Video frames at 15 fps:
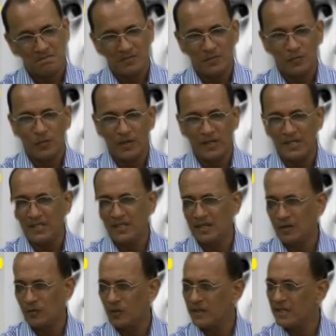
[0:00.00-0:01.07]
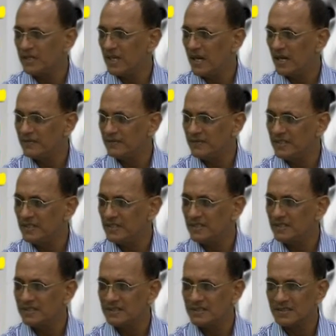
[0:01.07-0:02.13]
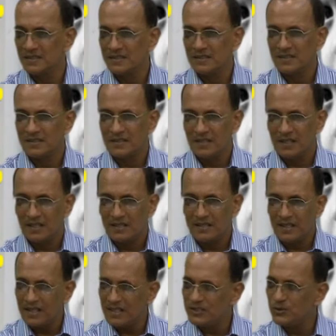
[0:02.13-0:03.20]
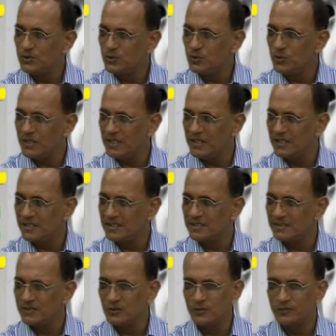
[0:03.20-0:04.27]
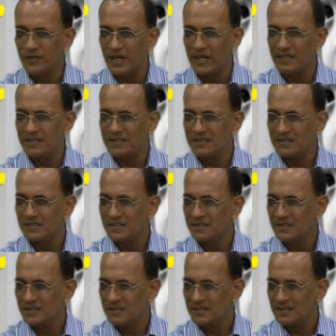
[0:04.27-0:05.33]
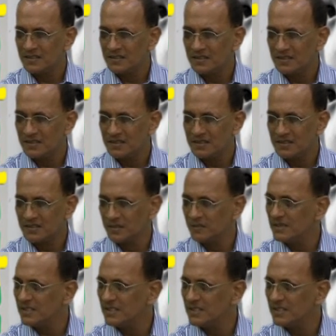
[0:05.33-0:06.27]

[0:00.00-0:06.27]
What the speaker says: 1 year, 1.5 years. Then at 2 years you find something